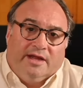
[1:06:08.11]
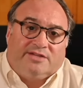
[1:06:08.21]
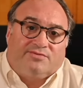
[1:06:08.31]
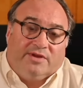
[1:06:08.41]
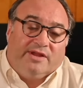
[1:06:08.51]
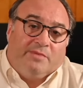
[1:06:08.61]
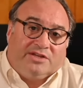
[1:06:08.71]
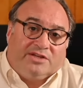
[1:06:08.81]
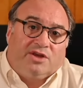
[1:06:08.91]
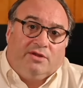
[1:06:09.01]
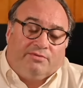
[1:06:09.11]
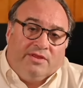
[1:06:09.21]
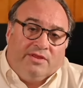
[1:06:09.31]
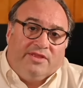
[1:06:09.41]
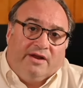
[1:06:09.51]
it's really my
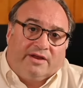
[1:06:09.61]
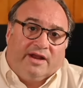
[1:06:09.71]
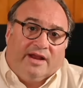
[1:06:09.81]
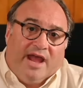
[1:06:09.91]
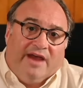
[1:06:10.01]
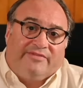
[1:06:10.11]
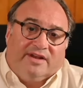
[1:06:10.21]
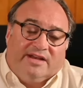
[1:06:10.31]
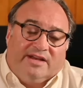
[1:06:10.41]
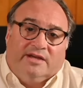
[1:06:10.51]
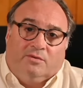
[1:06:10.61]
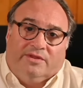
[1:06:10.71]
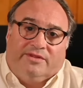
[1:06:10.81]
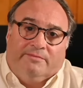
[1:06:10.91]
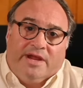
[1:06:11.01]
children that are going to have to deal
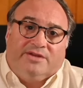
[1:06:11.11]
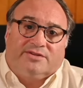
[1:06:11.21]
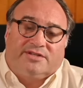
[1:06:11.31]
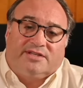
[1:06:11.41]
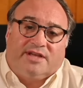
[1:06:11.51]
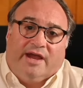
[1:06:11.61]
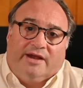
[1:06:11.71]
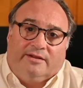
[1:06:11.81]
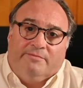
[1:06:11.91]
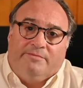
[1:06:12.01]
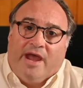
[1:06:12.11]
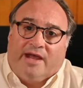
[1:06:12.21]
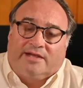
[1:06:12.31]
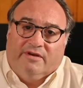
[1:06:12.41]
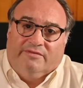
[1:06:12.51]
with the major societal impacts